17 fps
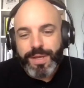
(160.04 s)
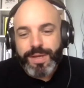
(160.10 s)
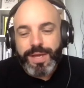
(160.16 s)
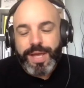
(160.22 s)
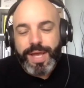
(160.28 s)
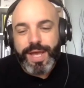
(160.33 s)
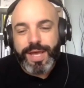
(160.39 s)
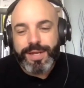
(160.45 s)

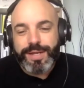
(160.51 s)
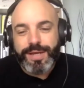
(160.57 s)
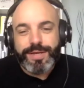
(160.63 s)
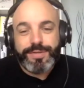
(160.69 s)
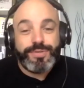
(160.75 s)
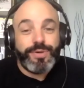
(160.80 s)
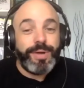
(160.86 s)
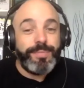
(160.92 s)
And
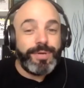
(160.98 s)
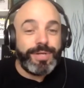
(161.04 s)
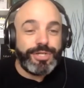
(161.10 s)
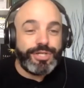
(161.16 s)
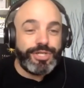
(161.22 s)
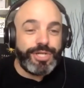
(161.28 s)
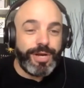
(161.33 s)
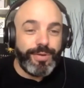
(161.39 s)
so I'm going to
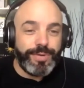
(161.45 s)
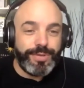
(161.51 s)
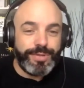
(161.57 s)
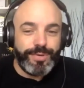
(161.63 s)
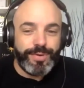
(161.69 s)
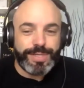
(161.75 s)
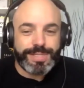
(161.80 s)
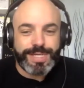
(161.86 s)
share with
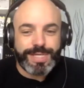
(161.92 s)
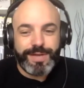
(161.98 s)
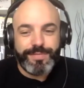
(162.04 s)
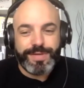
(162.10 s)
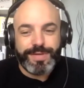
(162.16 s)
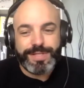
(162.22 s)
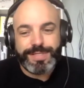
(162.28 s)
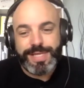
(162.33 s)
you, as kind
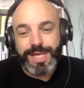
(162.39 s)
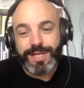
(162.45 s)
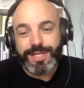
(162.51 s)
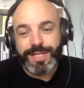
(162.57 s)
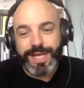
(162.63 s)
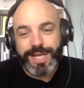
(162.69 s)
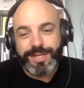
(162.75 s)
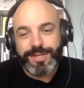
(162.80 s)
of a
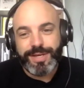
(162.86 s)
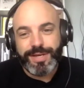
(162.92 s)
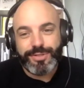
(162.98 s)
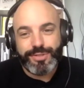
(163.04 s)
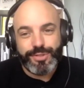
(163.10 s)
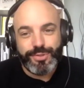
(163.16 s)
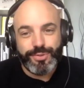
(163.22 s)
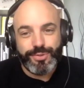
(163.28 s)
tail end
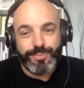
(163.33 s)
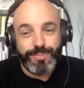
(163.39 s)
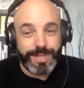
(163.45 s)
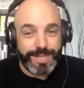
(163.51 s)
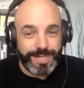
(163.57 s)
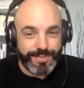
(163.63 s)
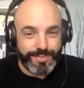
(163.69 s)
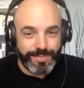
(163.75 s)
to
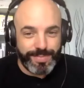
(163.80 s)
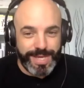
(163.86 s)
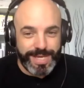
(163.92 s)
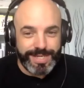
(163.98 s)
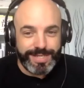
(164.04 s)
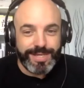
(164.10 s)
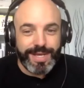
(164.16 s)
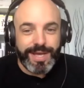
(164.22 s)
Mondays with
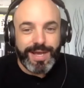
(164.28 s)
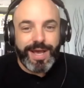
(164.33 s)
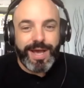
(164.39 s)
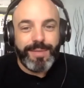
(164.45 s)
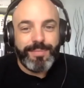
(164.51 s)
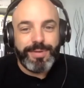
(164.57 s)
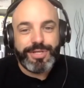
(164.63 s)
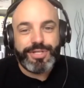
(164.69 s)
Manny,
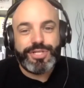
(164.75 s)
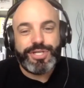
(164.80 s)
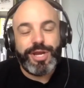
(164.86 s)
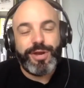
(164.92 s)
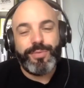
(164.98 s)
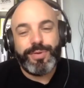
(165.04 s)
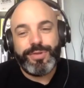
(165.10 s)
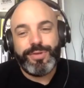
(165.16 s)
I'm going to
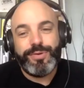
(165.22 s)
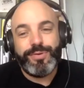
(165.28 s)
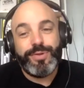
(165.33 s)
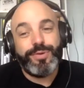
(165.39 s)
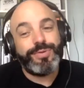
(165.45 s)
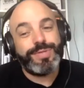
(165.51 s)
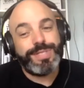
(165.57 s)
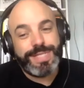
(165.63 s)
share with you
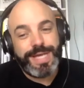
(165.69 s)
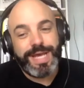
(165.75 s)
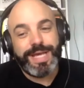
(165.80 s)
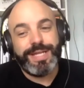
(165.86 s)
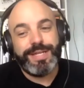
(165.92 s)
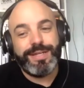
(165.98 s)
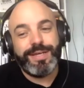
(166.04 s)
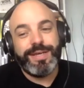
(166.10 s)
those
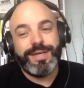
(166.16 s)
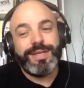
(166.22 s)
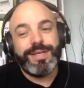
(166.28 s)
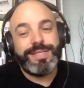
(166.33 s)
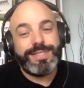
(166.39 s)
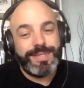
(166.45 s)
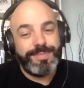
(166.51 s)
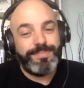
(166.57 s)
10
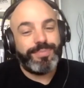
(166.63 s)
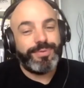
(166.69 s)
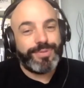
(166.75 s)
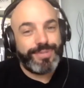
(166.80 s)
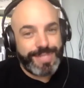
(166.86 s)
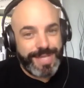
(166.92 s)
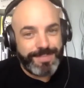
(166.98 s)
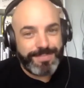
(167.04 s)
simple
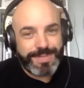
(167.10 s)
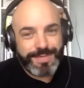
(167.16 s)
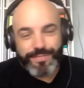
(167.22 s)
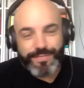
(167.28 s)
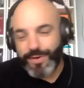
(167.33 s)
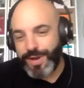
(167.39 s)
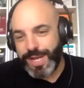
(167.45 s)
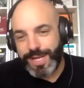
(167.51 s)
steps
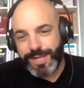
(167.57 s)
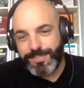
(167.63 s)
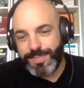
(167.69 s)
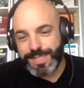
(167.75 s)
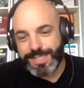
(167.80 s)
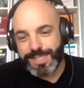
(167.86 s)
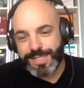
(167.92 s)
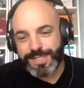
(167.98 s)
for any
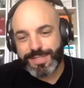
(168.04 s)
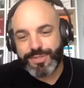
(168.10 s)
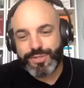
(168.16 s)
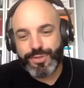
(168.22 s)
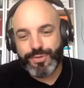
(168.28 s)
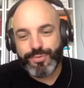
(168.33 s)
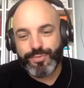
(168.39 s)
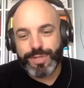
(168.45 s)
business
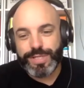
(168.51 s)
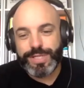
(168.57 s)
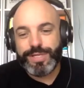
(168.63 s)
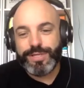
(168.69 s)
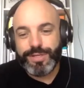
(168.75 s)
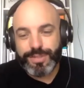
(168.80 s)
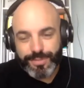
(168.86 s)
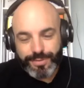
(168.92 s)
to
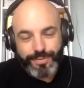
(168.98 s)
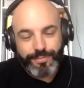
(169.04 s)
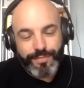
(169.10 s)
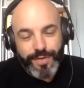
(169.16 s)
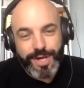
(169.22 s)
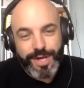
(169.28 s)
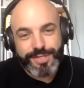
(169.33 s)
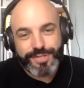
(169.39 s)
really
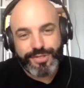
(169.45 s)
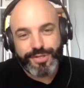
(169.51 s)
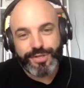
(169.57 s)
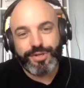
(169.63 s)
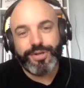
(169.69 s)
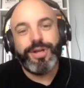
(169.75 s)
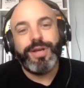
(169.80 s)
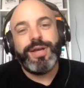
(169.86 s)

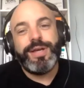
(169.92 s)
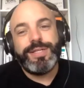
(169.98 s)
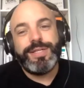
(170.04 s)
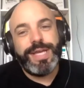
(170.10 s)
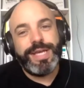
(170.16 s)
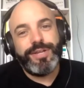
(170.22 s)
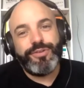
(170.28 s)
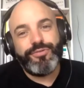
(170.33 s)
foster
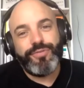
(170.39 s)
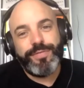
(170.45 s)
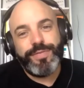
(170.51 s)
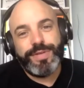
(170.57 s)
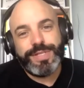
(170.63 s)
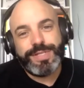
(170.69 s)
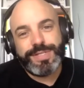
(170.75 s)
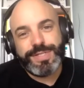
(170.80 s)

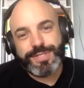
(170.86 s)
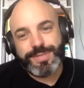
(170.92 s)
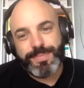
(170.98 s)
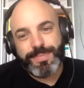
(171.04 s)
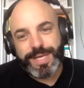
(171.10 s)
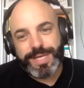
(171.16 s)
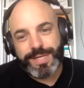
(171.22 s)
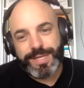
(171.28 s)
data-driven
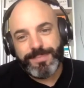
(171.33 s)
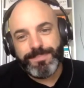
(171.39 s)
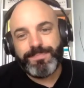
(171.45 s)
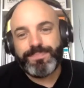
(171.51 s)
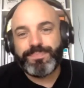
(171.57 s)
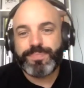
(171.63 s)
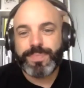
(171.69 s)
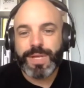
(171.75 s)
decision making.
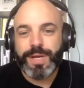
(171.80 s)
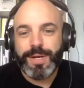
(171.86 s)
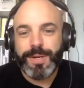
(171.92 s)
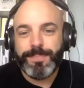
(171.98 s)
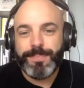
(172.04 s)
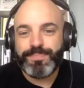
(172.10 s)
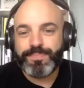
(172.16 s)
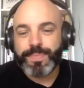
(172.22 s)

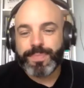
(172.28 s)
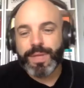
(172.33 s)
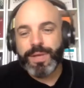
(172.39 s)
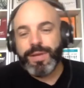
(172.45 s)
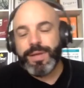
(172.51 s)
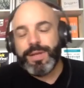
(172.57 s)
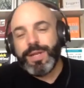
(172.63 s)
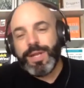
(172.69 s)
Now,
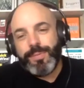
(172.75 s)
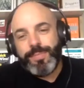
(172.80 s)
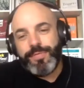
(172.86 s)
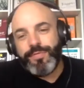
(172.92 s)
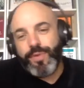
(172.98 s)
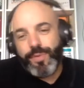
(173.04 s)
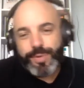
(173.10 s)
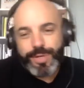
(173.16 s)

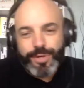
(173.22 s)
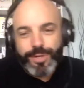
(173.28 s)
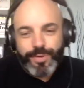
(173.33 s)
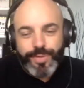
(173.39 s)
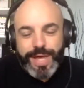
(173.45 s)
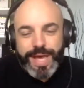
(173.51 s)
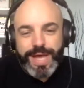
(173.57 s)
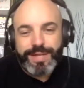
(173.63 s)
before we go
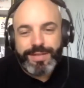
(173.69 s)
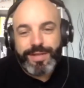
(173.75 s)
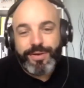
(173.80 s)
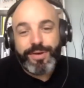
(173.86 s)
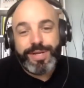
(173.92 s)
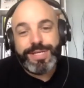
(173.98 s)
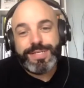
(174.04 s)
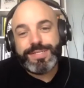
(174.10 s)
that,
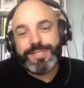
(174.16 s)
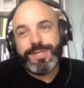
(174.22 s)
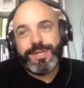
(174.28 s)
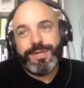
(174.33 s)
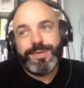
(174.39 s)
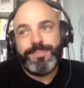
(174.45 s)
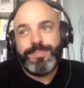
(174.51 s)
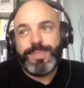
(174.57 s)
there is
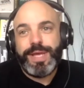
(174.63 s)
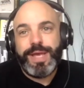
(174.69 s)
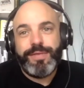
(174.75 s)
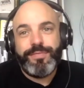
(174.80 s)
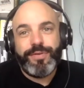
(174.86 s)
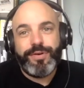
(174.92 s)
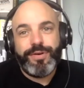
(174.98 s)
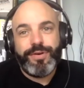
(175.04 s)
some
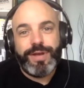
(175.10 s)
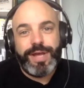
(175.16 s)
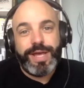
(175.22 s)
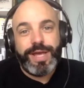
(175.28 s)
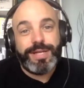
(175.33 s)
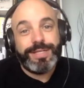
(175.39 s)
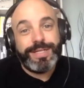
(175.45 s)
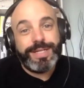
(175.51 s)
behavior
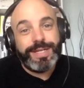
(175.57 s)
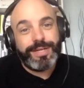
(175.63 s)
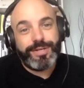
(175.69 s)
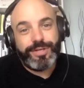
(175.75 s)
analytic